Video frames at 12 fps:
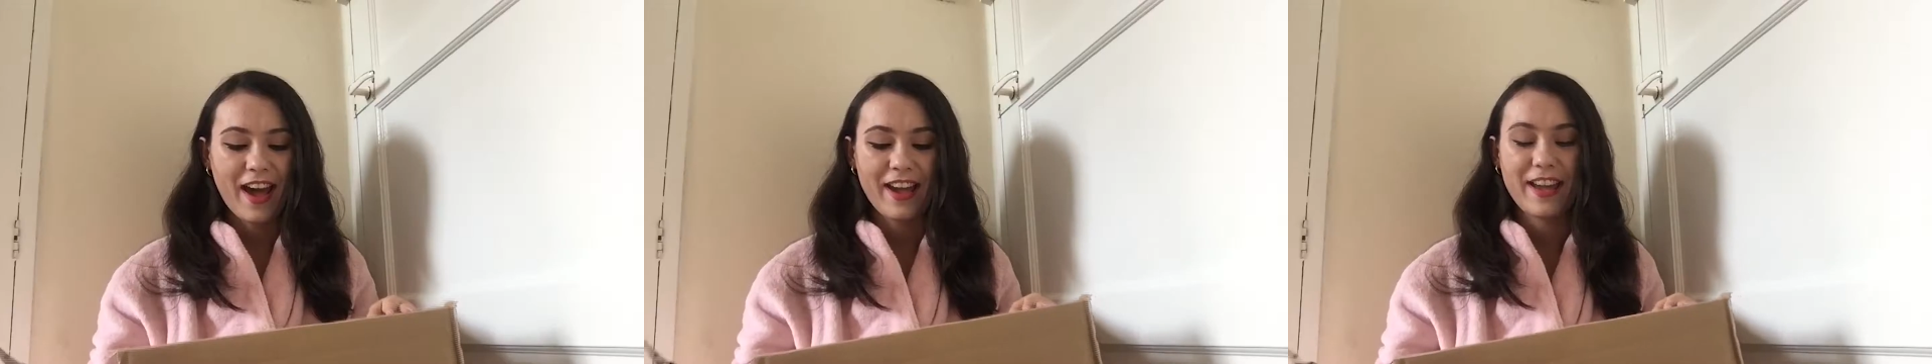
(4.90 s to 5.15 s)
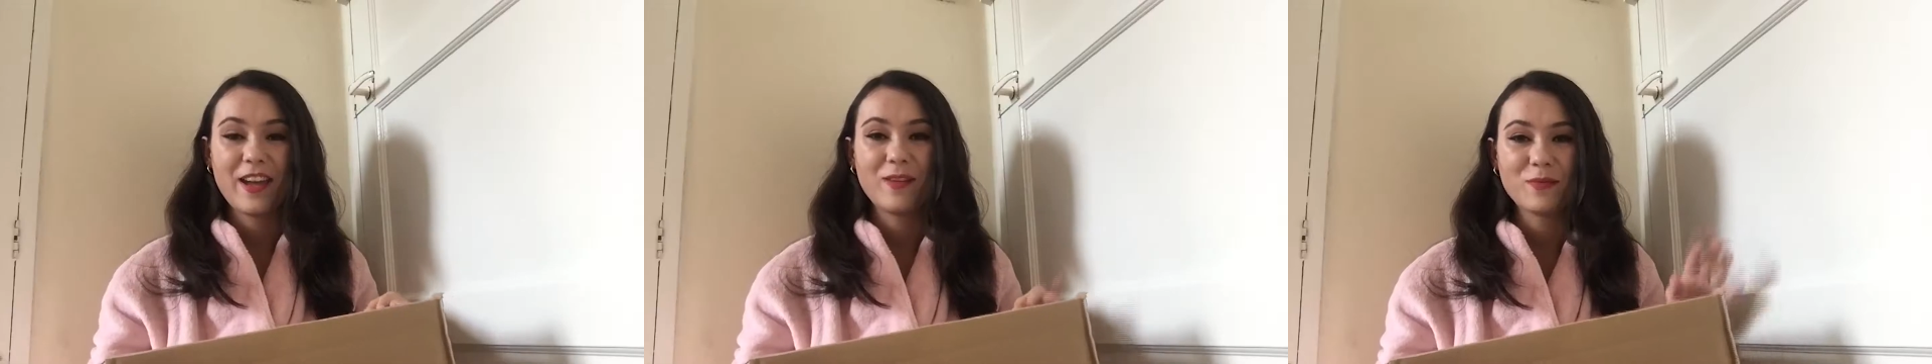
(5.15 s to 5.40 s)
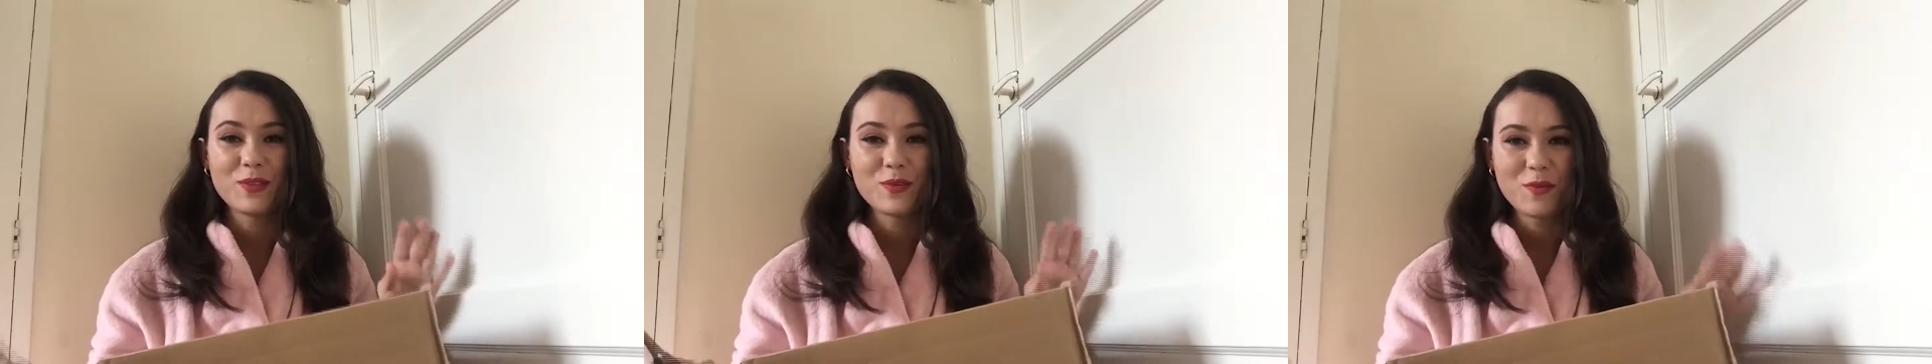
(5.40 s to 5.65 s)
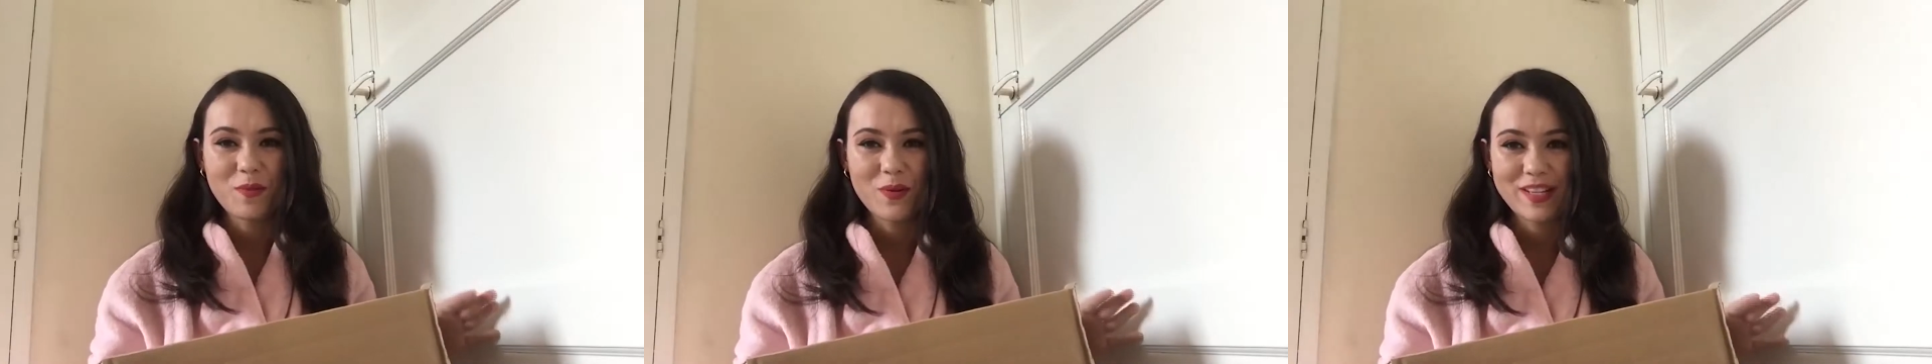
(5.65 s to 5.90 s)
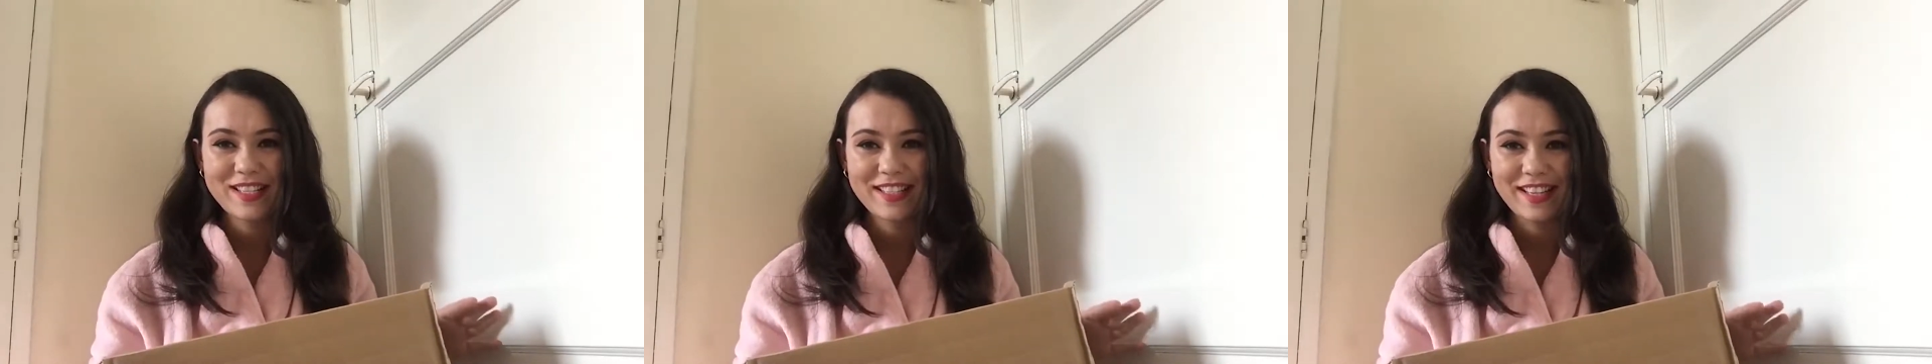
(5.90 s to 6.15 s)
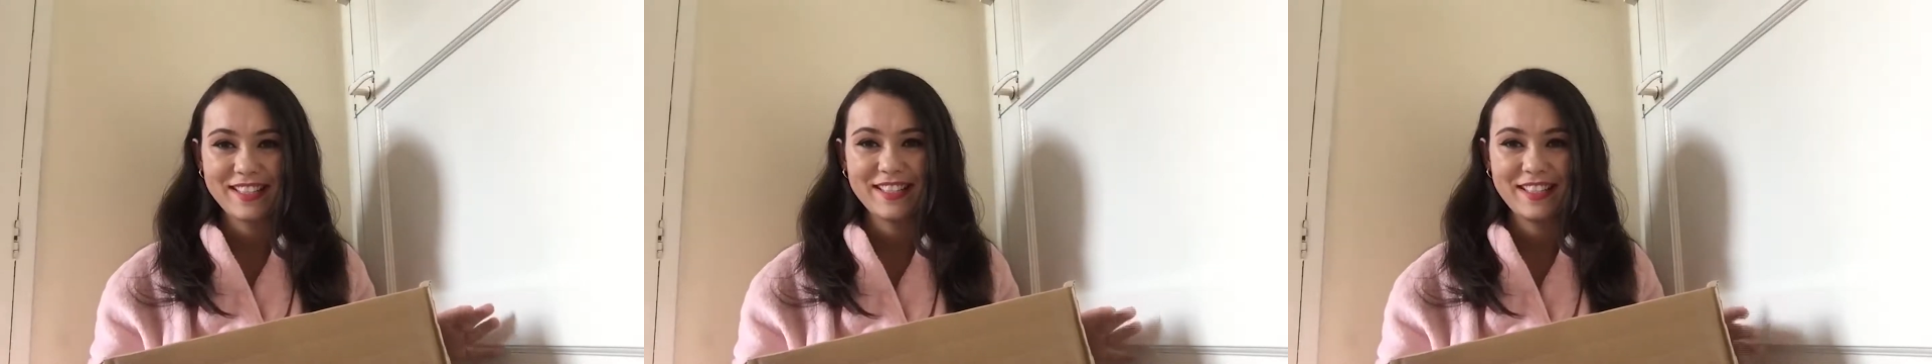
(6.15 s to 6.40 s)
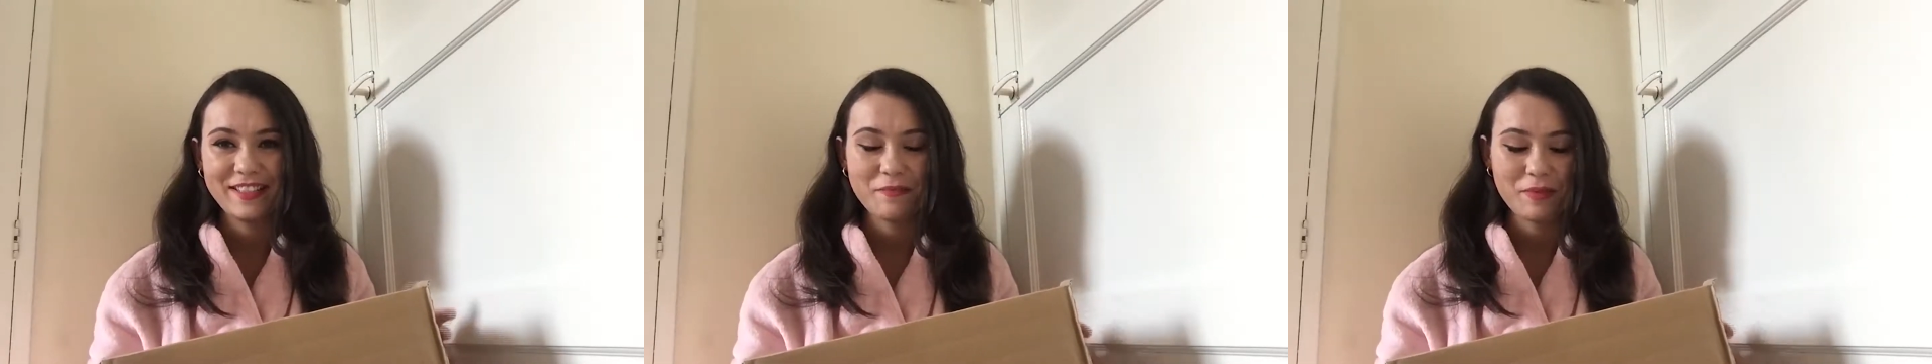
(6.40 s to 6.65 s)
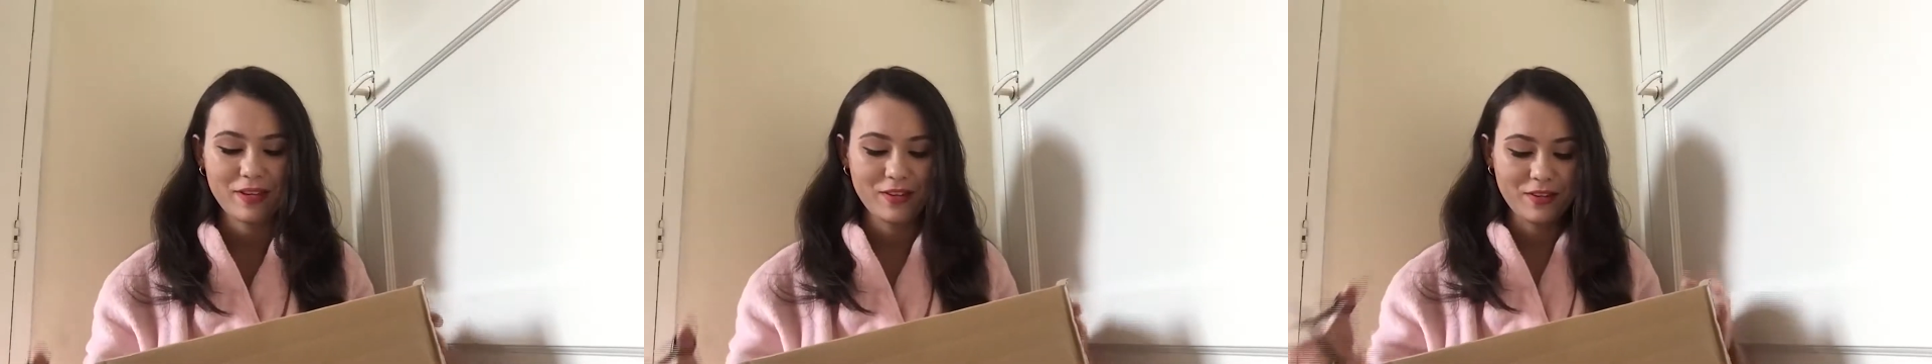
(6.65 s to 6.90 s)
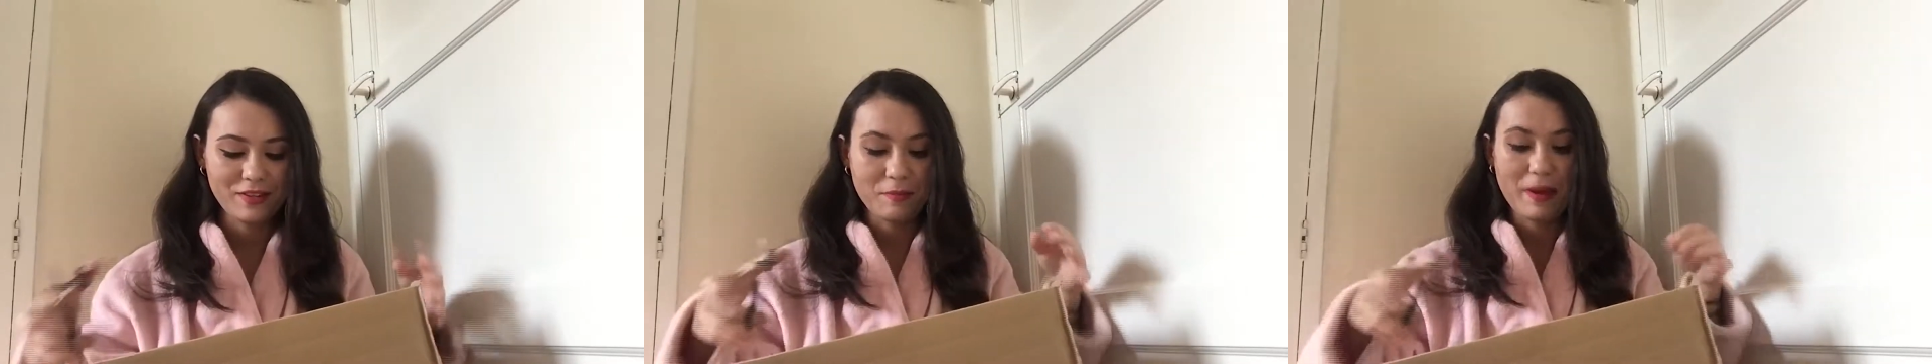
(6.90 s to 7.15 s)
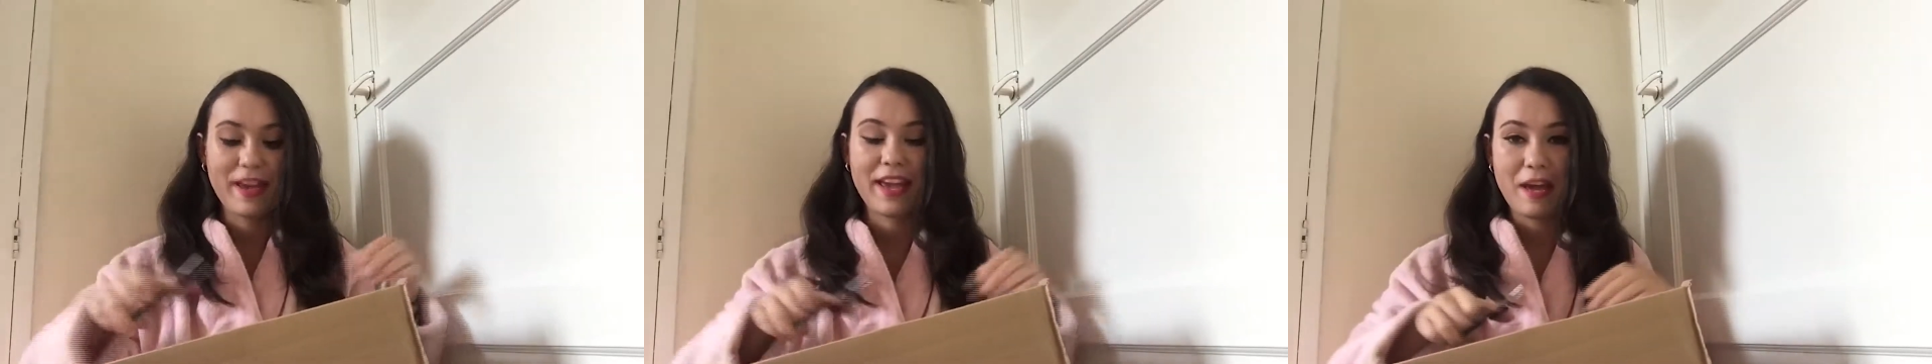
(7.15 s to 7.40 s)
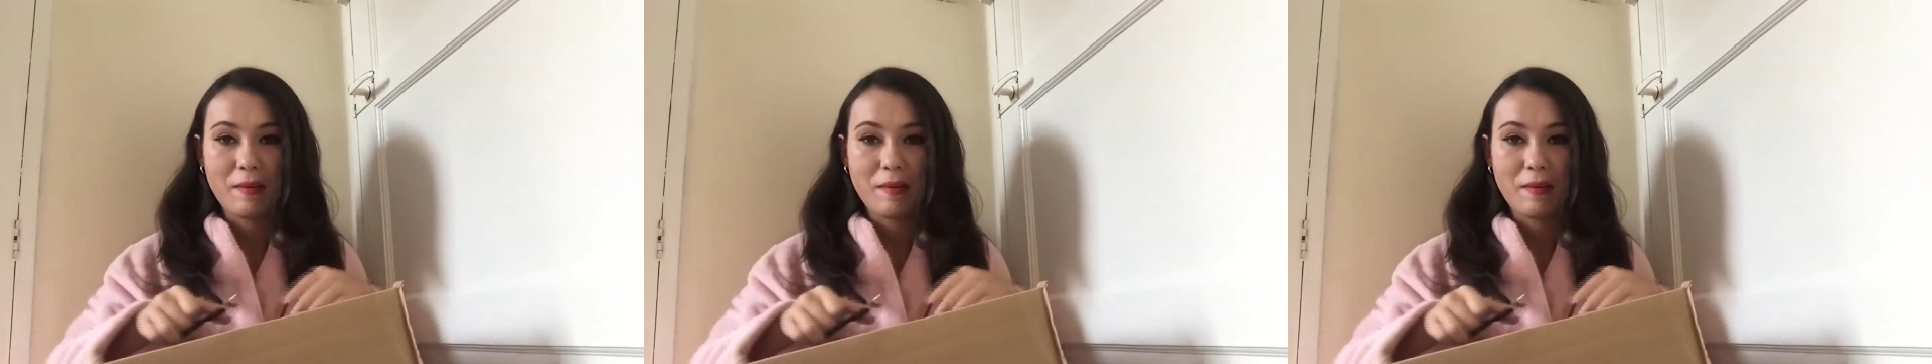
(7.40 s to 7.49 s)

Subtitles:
I am super excited because my